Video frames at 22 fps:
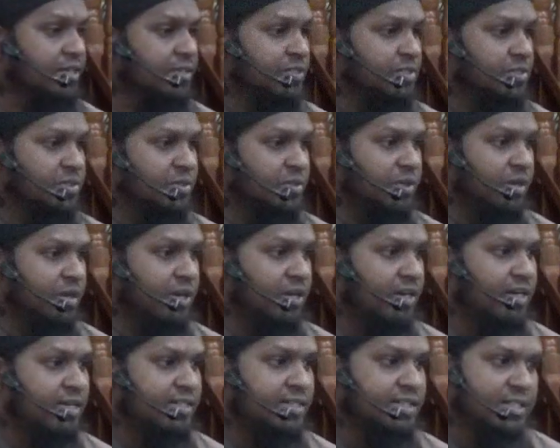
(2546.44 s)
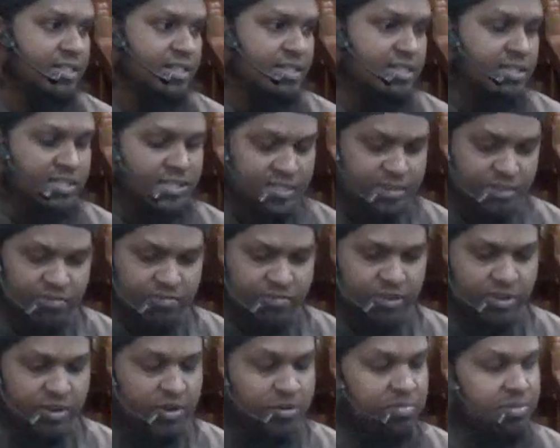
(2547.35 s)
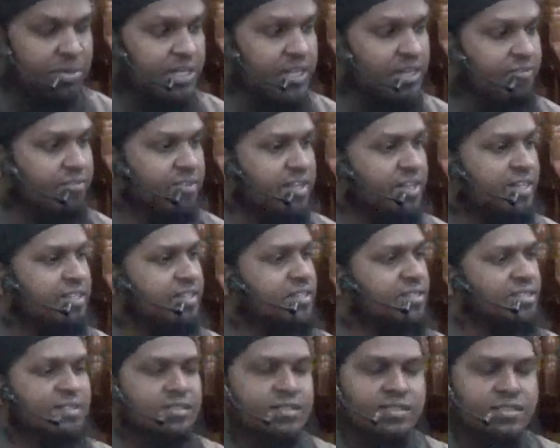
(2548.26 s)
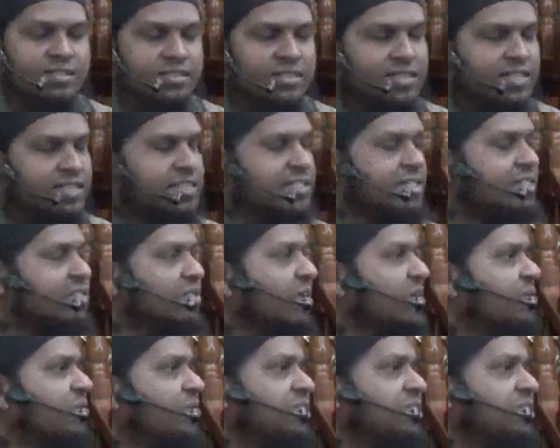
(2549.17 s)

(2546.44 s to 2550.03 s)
So Allah says, for the unbelievers, this is not